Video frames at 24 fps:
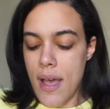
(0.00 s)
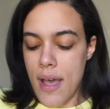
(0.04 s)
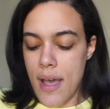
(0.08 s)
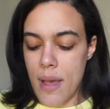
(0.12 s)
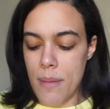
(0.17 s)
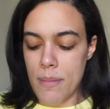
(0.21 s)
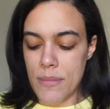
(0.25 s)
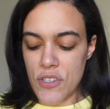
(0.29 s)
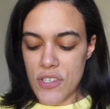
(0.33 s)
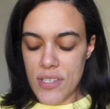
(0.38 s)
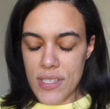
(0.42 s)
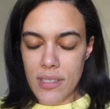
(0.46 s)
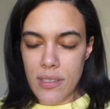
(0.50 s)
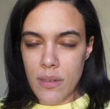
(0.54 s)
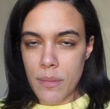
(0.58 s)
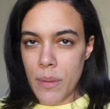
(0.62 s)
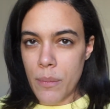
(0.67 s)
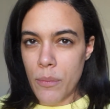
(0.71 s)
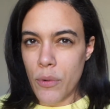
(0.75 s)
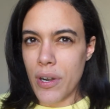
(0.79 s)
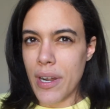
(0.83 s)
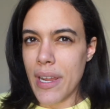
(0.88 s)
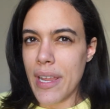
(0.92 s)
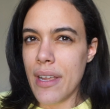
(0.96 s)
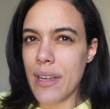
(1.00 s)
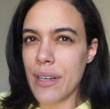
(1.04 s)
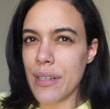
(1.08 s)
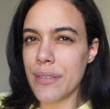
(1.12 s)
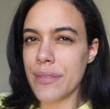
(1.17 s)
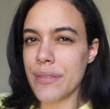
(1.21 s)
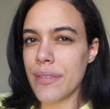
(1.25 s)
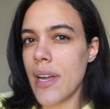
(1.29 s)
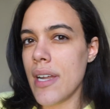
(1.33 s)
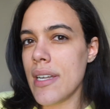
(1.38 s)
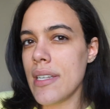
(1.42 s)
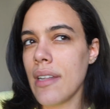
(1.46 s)
just a little bit more
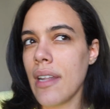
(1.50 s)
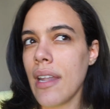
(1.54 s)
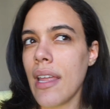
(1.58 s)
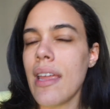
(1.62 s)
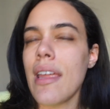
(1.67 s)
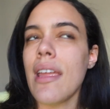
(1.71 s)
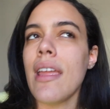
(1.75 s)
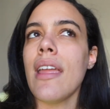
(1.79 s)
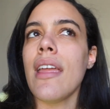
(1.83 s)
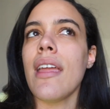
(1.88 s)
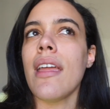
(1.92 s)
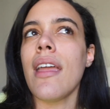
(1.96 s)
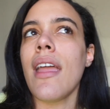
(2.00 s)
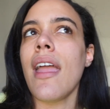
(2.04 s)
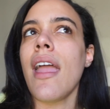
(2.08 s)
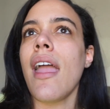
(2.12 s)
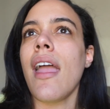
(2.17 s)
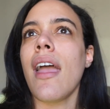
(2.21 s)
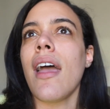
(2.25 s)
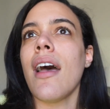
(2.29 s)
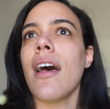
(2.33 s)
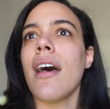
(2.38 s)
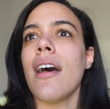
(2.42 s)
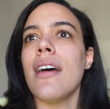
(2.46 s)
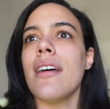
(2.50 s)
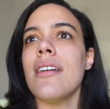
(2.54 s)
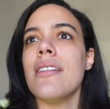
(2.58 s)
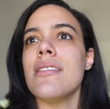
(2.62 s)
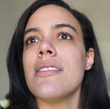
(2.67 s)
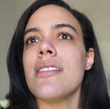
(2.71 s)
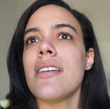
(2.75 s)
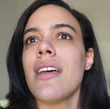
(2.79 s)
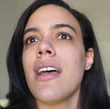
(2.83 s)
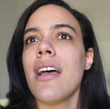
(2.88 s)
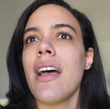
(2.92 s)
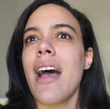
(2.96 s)
eco-friendly,
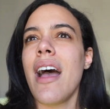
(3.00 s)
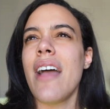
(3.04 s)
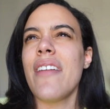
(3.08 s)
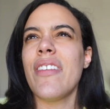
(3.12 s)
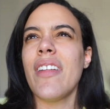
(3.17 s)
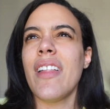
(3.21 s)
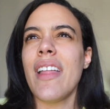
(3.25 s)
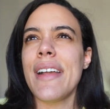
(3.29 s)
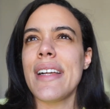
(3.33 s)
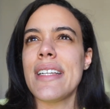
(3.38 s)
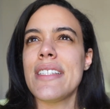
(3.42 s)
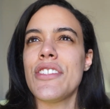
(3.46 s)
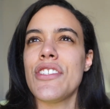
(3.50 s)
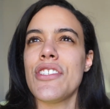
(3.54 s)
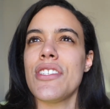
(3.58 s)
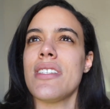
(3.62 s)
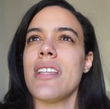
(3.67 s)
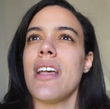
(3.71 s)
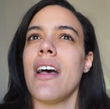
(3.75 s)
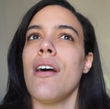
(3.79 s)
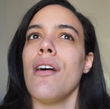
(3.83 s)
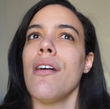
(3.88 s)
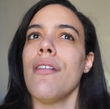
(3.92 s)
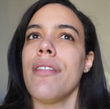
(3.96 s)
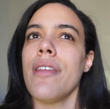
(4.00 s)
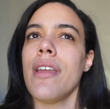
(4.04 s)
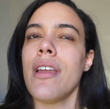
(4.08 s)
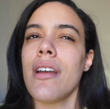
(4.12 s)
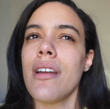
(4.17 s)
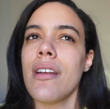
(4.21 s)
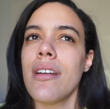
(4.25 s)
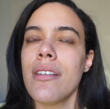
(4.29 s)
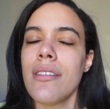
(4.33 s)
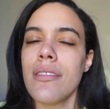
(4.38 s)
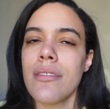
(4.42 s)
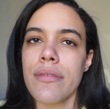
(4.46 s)
and I feel like it's just
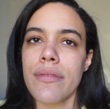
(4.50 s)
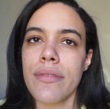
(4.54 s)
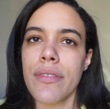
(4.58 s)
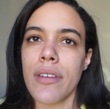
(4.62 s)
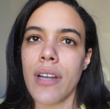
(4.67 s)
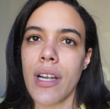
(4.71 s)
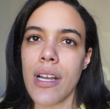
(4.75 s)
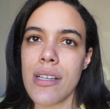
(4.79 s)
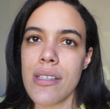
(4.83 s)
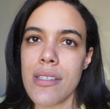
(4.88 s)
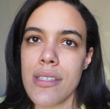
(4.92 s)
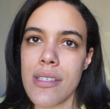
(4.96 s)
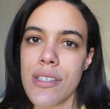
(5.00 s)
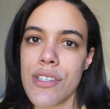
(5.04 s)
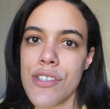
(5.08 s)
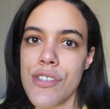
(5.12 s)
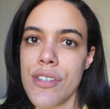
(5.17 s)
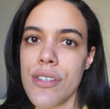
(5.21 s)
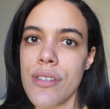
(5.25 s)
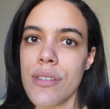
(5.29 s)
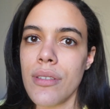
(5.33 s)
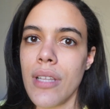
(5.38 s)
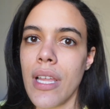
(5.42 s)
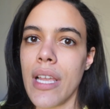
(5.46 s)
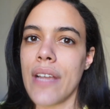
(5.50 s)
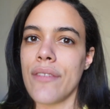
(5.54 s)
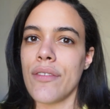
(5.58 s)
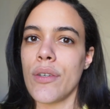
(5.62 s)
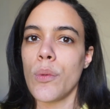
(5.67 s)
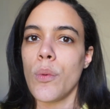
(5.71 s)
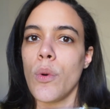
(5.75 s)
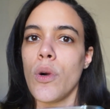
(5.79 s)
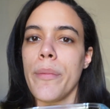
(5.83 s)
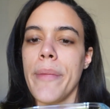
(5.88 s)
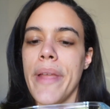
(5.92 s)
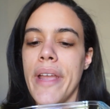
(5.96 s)
healthier for us too. Like if we're
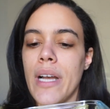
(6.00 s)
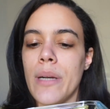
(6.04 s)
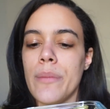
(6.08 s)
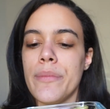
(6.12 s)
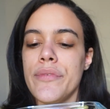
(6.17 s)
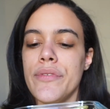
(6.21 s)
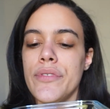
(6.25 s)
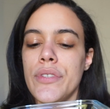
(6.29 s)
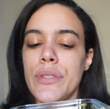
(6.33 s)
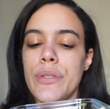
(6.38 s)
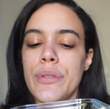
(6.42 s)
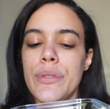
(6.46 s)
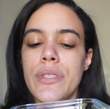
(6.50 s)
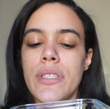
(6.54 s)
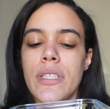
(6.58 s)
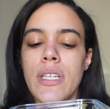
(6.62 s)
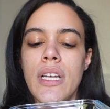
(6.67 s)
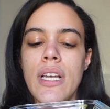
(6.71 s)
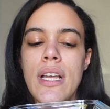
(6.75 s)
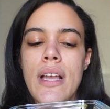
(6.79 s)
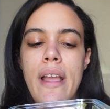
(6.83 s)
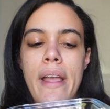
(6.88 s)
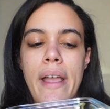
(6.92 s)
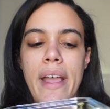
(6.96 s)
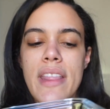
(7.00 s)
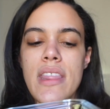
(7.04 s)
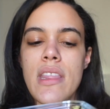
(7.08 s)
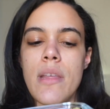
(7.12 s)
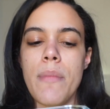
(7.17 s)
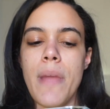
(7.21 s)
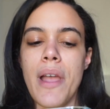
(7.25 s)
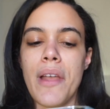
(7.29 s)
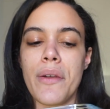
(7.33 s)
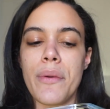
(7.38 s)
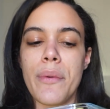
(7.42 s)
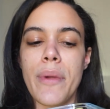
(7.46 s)
warming up food in the
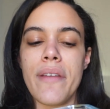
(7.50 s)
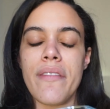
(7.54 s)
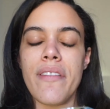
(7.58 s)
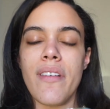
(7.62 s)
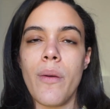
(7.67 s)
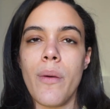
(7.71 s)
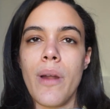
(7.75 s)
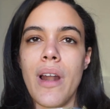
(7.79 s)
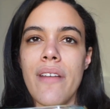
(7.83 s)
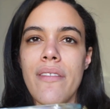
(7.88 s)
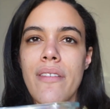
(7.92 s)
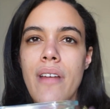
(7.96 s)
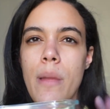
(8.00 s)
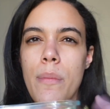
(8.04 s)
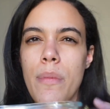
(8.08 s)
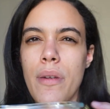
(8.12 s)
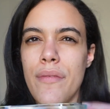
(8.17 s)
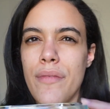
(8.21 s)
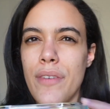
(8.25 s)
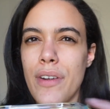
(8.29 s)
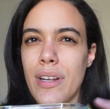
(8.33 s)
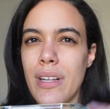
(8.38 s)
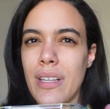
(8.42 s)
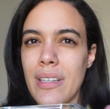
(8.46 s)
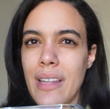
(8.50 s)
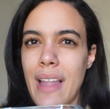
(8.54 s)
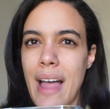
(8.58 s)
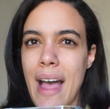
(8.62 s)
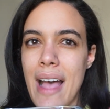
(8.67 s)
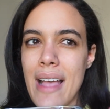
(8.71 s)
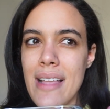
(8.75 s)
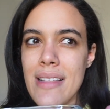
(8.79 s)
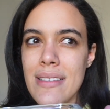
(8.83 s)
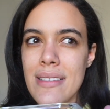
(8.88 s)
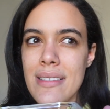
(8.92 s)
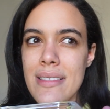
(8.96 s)
microwave or whatever, I prefer
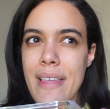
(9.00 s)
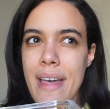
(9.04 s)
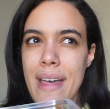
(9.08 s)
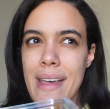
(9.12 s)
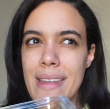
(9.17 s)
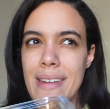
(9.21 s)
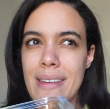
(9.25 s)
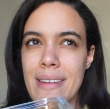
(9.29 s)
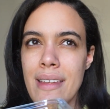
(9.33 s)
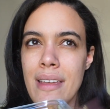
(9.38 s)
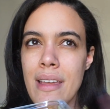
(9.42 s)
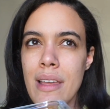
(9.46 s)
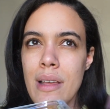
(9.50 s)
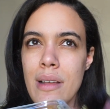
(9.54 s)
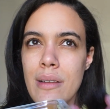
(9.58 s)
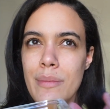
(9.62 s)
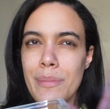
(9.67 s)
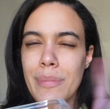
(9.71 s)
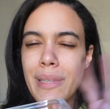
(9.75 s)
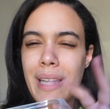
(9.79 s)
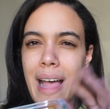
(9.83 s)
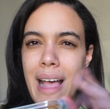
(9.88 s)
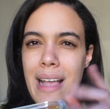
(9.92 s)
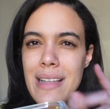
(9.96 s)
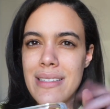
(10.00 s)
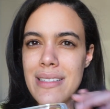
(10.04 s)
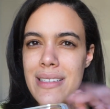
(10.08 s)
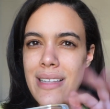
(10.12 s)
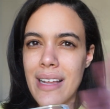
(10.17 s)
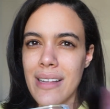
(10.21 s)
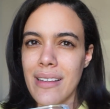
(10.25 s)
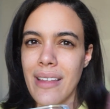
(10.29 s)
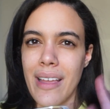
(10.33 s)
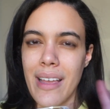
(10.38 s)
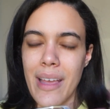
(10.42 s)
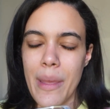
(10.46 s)
glass than
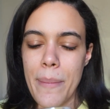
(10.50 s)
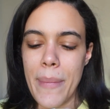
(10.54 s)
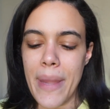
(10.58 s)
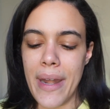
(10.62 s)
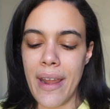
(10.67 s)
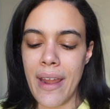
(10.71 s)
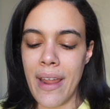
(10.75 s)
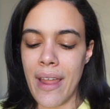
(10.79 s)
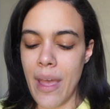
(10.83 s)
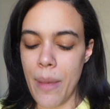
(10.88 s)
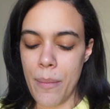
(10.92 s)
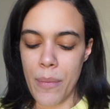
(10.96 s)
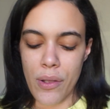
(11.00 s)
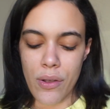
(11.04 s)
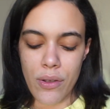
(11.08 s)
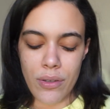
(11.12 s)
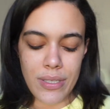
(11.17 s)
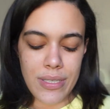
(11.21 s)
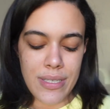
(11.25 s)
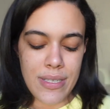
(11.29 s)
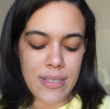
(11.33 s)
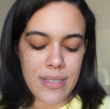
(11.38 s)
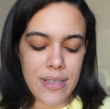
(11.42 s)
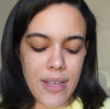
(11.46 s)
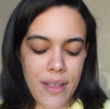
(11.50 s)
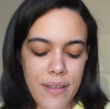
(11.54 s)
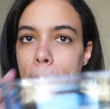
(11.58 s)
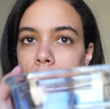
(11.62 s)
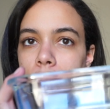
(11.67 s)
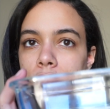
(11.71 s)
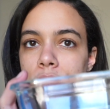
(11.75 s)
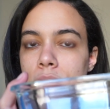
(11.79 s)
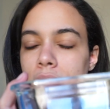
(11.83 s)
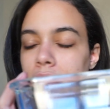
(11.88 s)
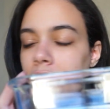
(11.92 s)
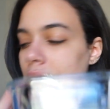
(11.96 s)
plastic, like emitting chemicals and stuff.
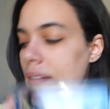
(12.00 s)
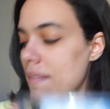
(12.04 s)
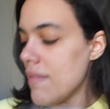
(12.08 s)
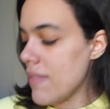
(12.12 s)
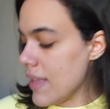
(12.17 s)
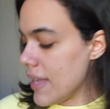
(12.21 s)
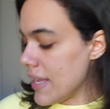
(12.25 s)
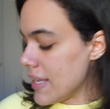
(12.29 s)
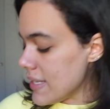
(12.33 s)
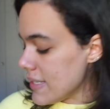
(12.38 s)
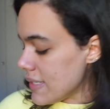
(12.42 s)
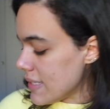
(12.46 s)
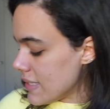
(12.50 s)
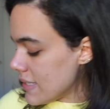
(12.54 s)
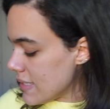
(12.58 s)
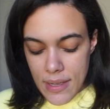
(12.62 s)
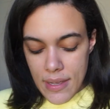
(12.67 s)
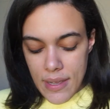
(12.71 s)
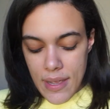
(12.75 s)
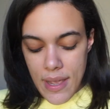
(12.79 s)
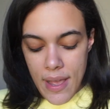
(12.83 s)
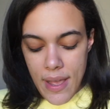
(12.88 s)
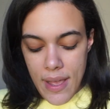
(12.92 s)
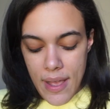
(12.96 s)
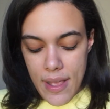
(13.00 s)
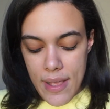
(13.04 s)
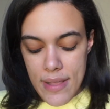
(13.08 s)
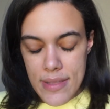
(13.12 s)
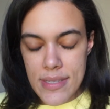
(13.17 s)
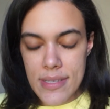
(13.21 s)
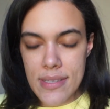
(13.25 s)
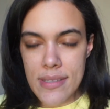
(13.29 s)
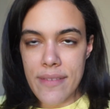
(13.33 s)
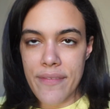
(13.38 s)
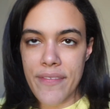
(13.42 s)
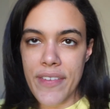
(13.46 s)
So I love this.
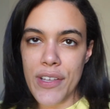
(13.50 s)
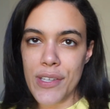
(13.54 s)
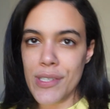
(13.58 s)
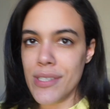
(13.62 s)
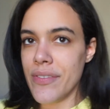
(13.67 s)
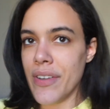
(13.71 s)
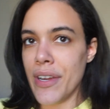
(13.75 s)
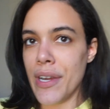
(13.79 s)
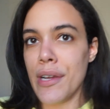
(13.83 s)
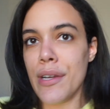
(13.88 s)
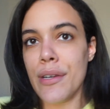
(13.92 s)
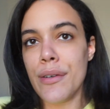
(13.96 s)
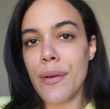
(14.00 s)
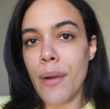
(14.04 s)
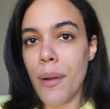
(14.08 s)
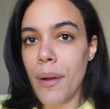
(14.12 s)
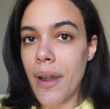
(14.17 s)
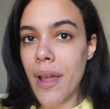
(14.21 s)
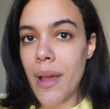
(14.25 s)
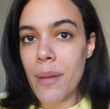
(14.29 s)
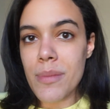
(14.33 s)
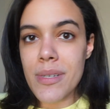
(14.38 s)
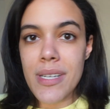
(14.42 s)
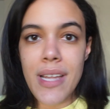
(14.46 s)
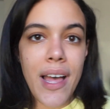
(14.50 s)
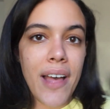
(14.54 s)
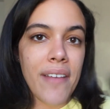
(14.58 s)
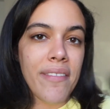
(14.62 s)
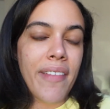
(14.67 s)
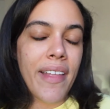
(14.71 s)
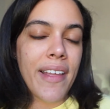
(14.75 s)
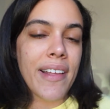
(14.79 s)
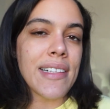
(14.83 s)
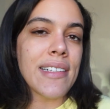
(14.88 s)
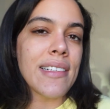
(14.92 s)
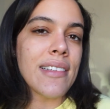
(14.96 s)
Feels very grown up to
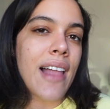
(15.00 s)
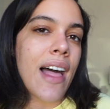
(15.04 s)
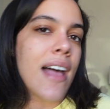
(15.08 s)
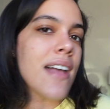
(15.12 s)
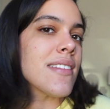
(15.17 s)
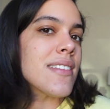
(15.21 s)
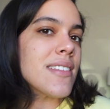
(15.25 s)
have like glass